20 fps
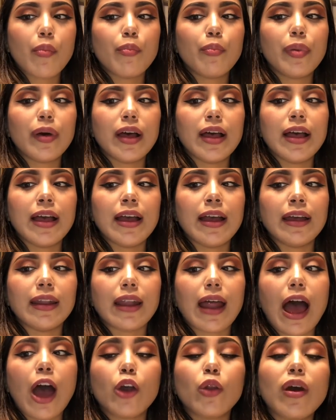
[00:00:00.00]

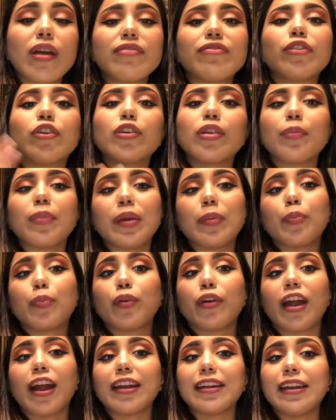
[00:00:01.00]
But how do I feel to be
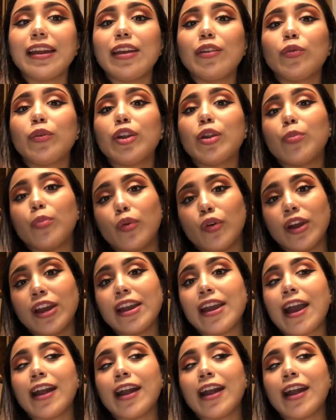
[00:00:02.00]
pregnant with a boy?